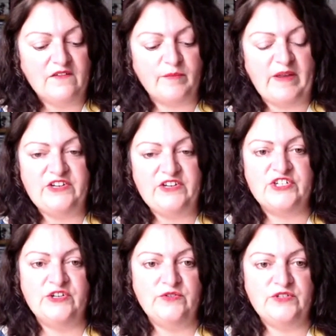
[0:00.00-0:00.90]
from age
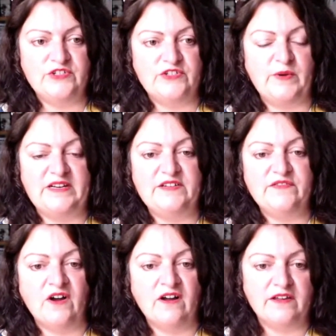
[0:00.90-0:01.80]
2 to
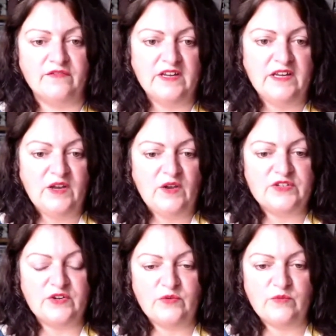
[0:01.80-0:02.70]
25.
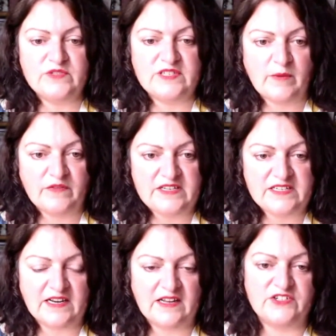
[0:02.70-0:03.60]
So some of these
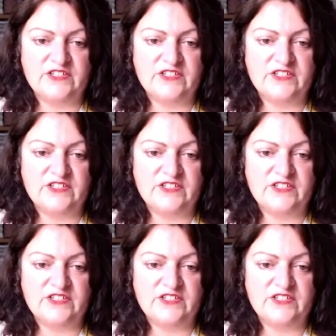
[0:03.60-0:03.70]
collections